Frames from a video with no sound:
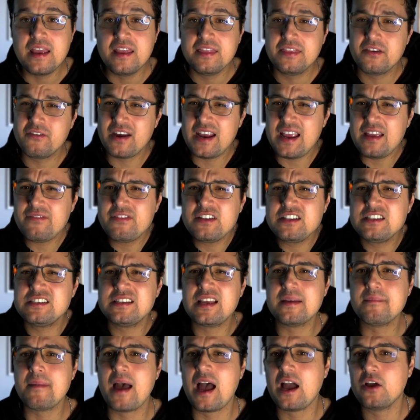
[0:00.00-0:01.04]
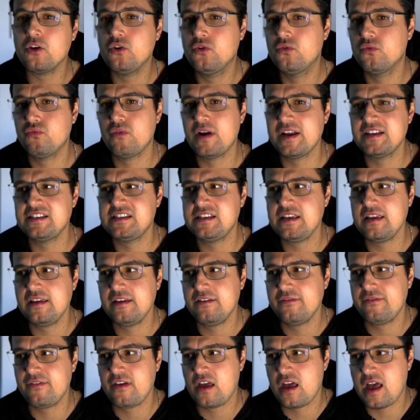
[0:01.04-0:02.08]
There are even some
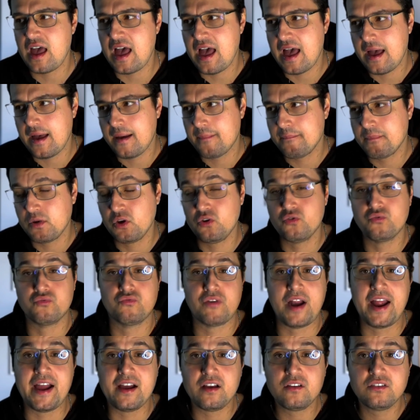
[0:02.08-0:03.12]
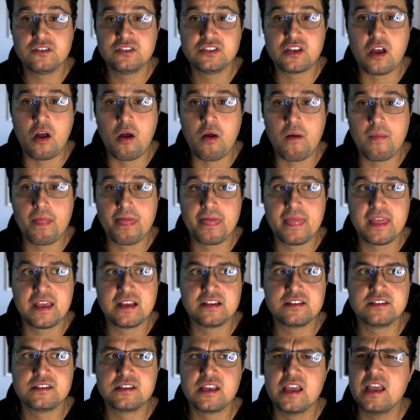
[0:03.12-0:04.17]
aggressive um, growls on
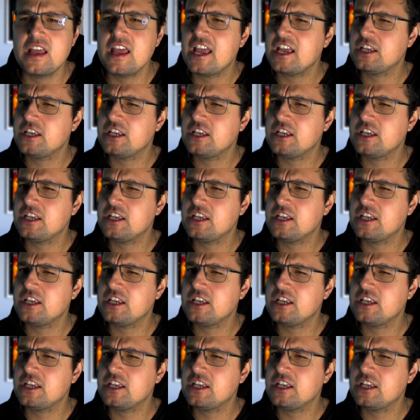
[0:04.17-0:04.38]
this.